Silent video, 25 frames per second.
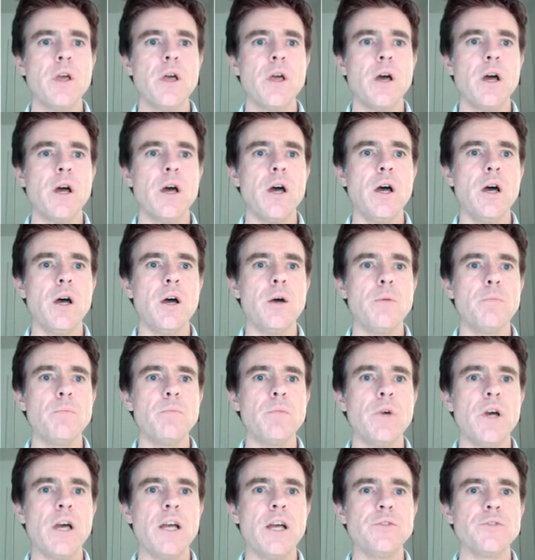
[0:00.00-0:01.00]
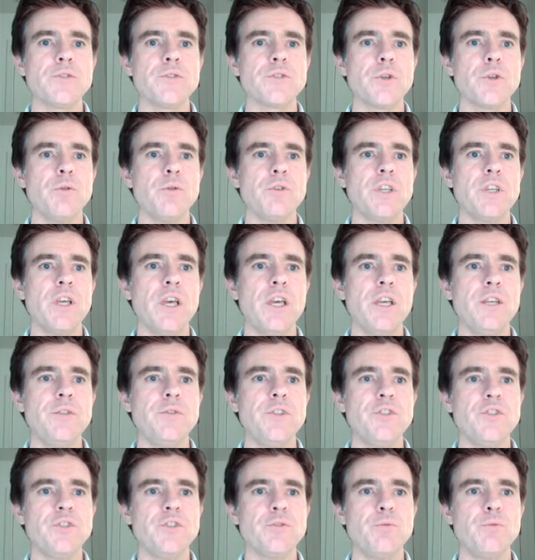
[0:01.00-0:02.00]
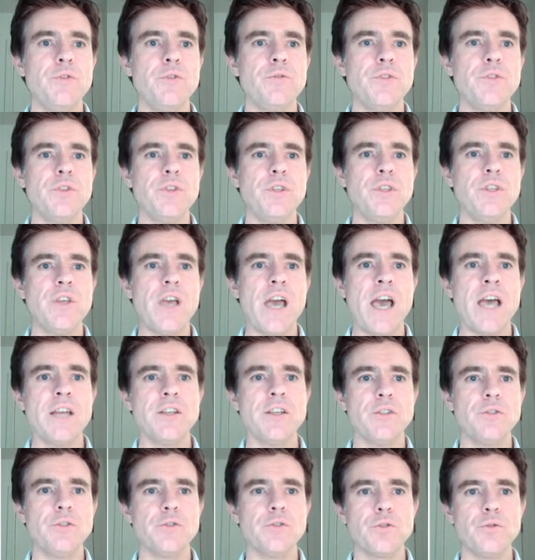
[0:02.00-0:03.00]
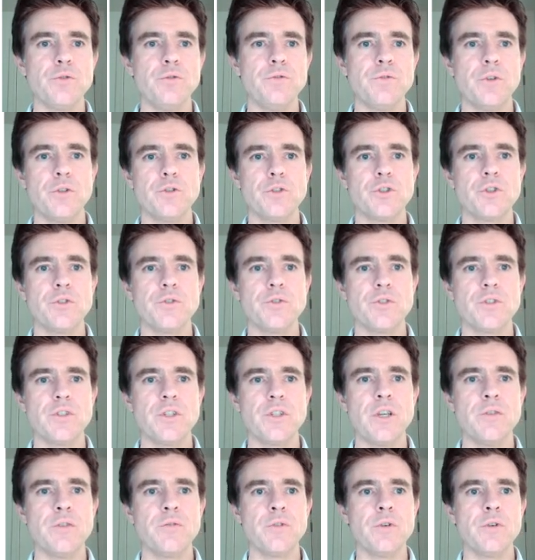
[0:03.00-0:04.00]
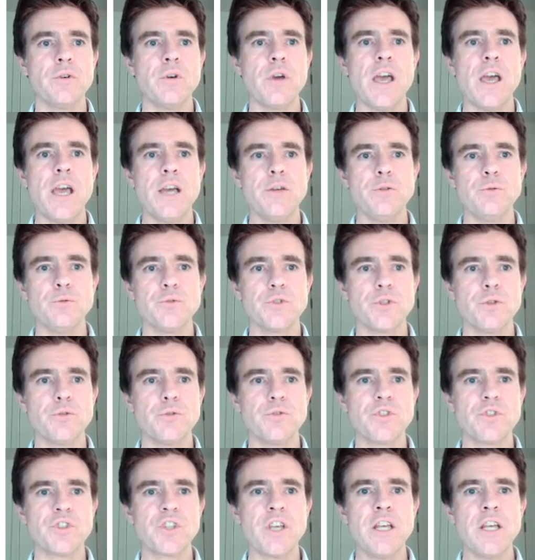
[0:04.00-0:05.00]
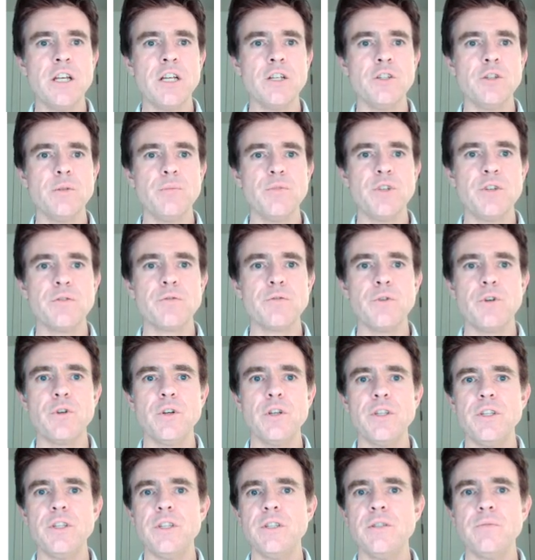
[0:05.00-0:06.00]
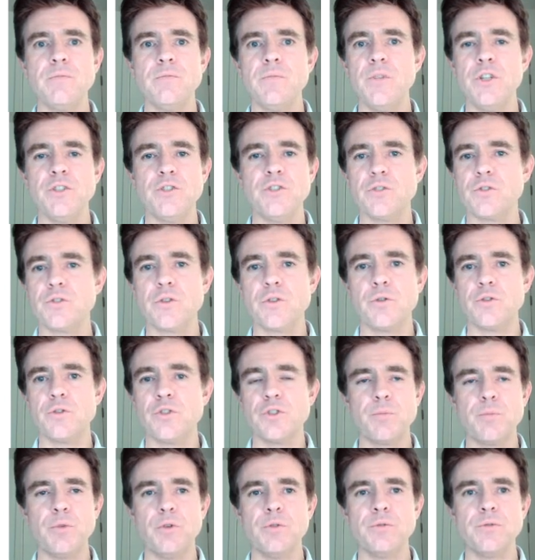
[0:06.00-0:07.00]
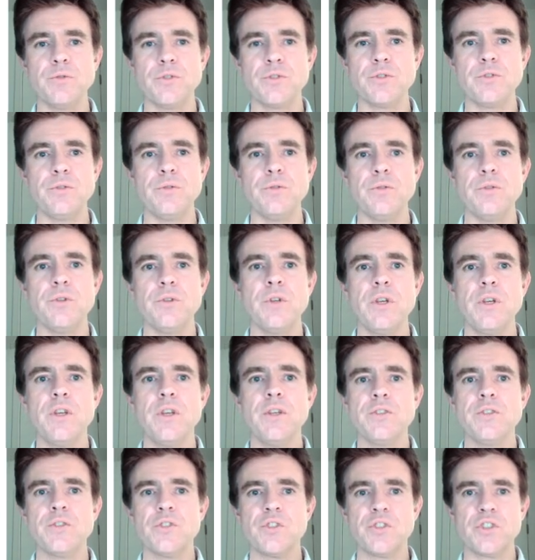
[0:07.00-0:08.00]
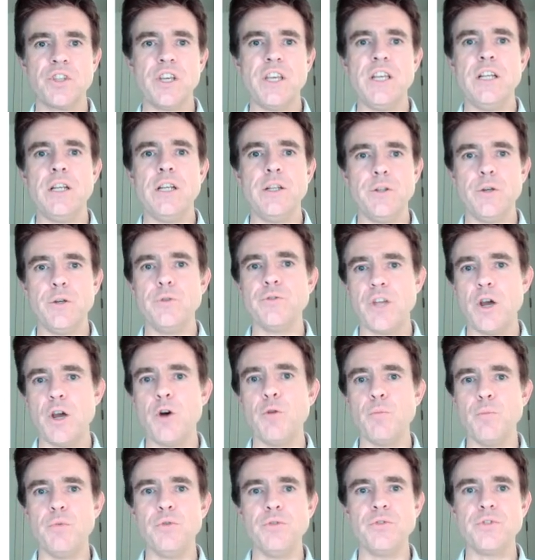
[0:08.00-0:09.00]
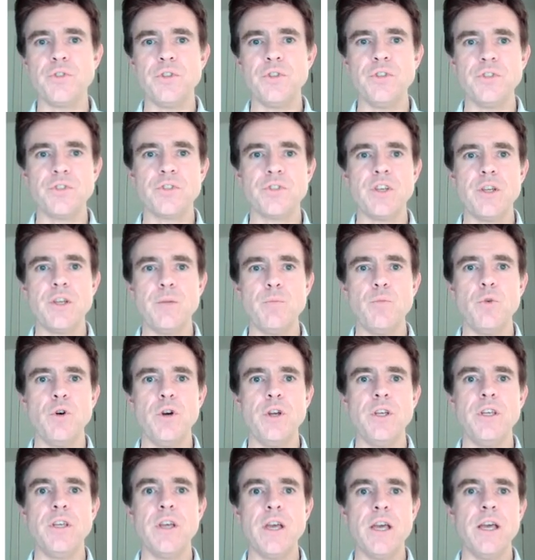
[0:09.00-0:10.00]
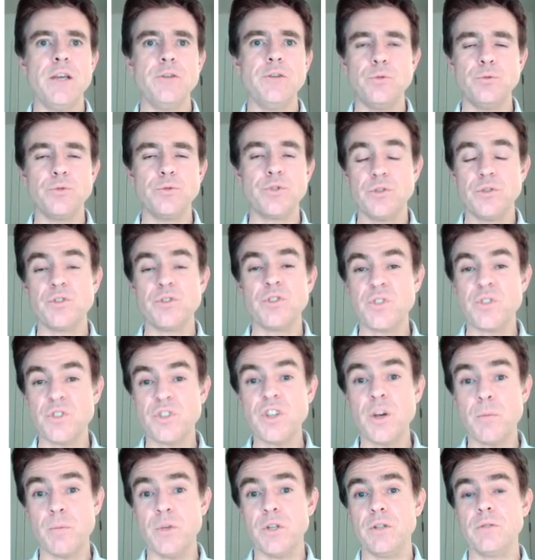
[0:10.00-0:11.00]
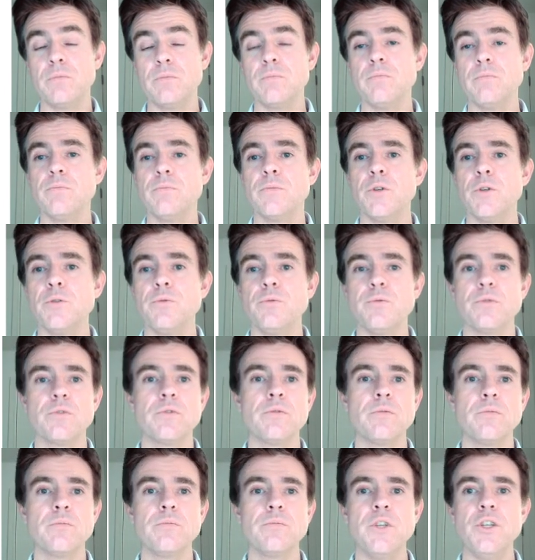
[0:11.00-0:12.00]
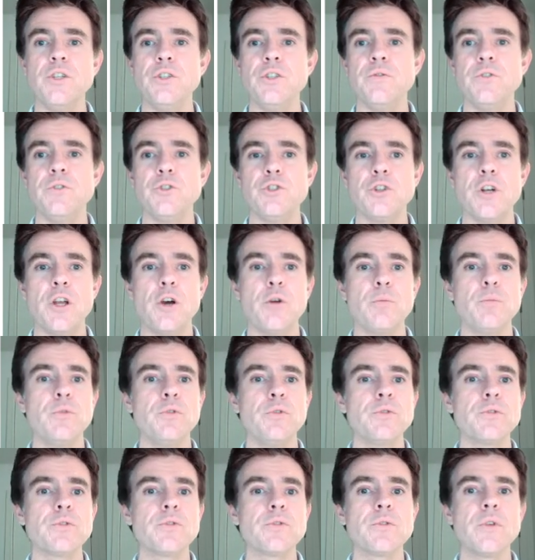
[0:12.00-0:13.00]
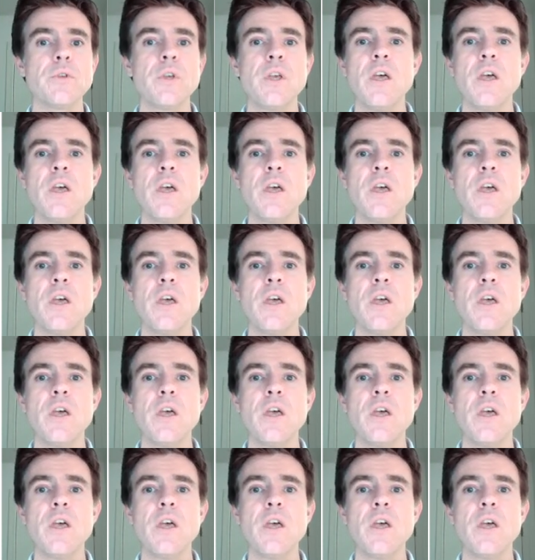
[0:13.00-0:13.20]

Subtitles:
And so again, this is with the adding the two functions together and also scaling them differently. It just corresponds to scaling those outputs in the same way and also just summing those individual outputs.